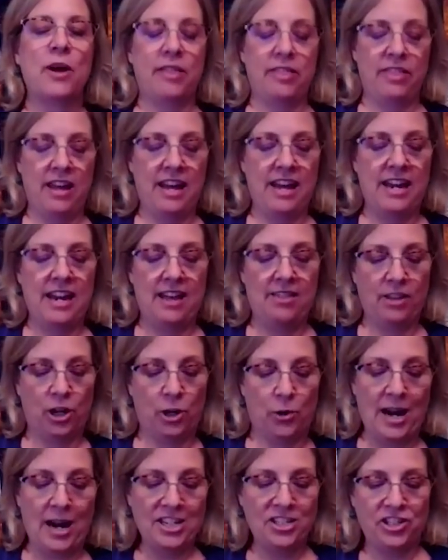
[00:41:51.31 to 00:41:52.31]
with it. And
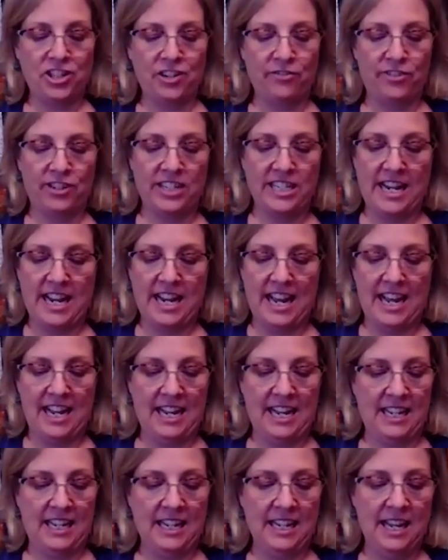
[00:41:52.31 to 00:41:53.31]
the question for
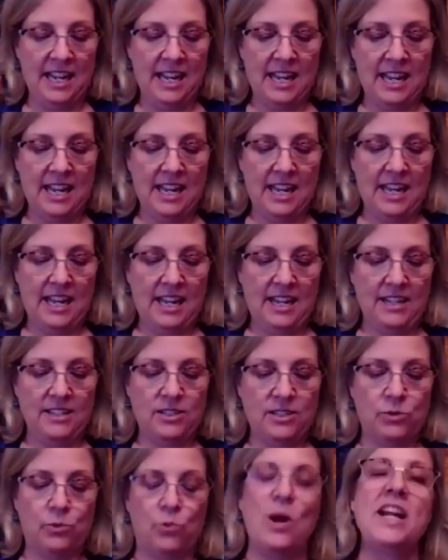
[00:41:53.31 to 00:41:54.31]
today
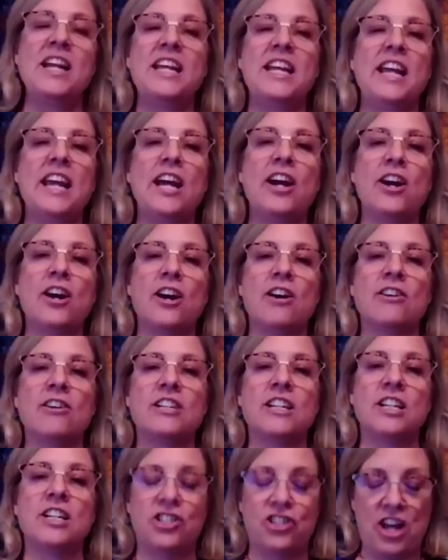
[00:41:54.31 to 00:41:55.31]
is what
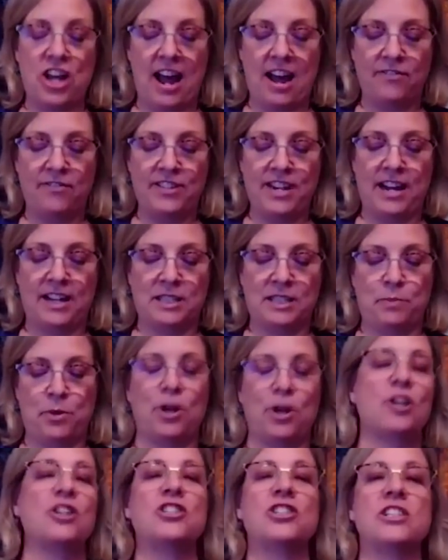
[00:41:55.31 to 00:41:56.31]
year did
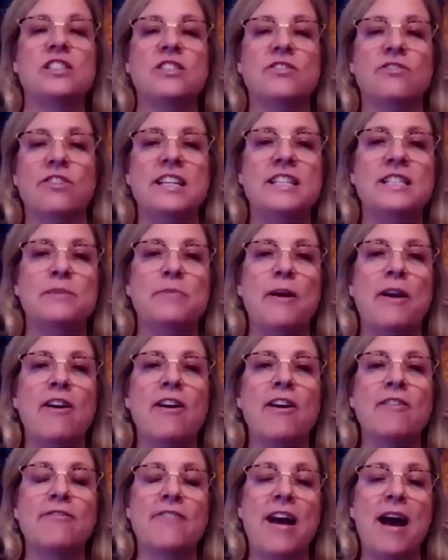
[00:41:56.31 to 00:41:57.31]
Jaftex purchase Free
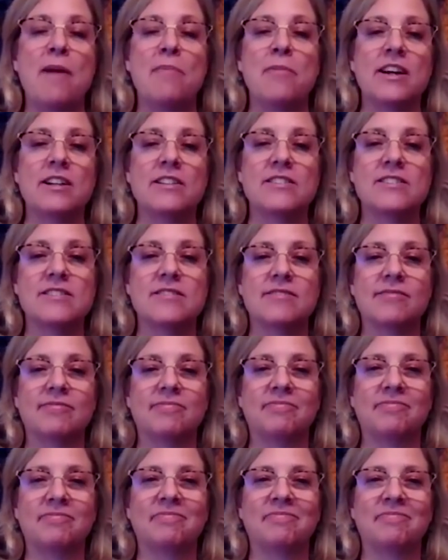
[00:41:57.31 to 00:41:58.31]
Spirit Fabrics?
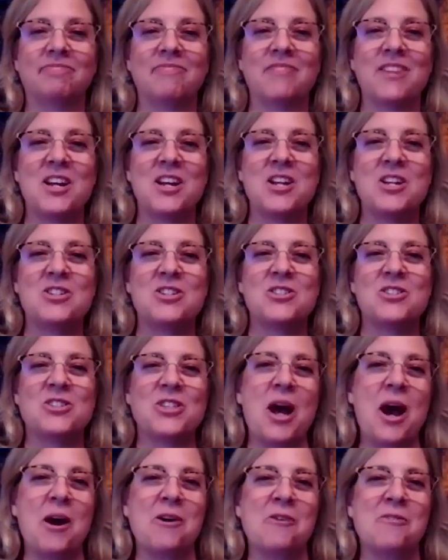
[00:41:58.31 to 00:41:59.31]

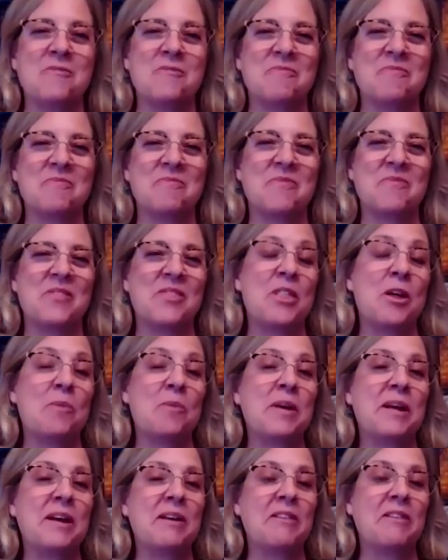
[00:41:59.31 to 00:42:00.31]
So
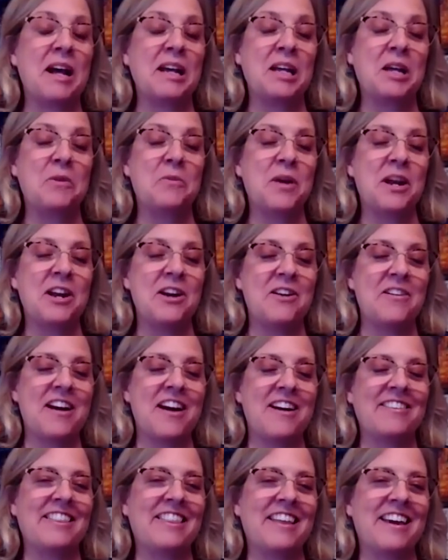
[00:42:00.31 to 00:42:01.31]
there'll be a lucky winner
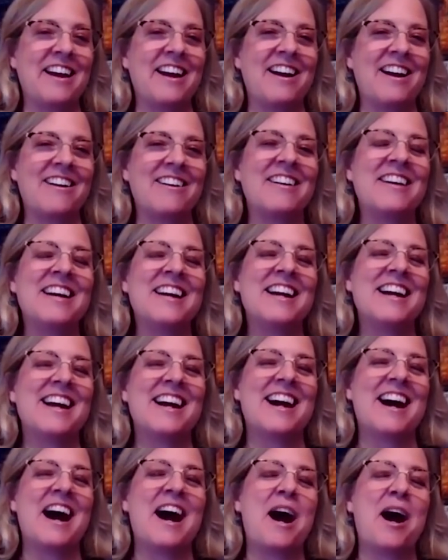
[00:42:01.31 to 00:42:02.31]
out there.
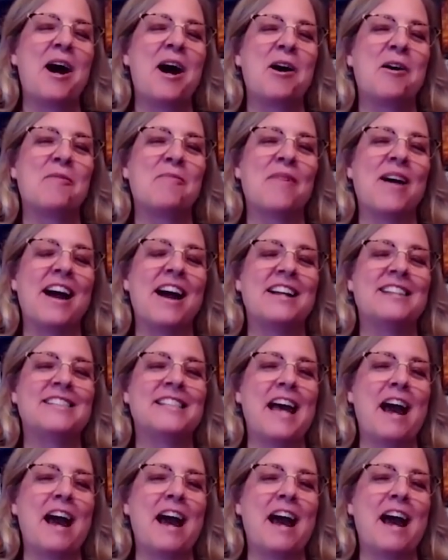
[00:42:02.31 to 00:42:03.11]
Um, I,